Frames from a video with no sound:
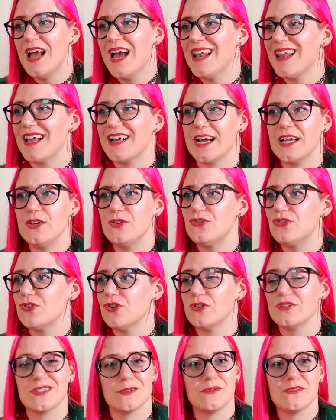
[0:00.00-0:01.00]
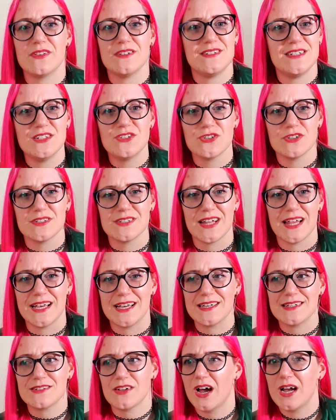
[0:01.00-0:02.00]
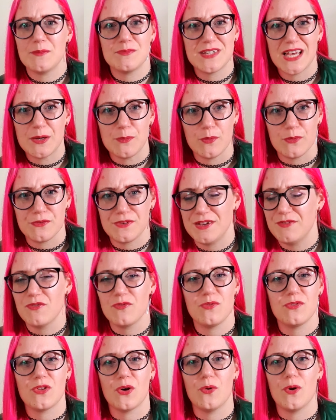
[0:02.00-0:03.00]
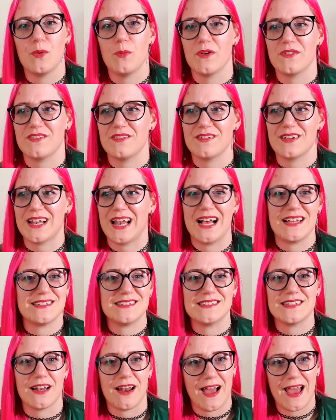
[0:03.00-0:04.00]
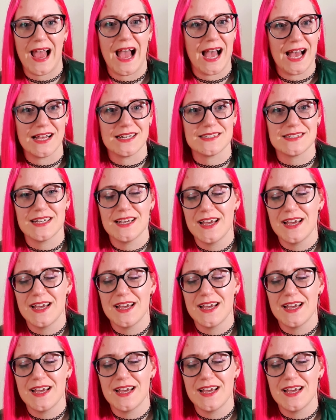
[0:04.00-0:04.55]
like, I used to know some of the teachers' like timetables, even though it wasn't classes that I had,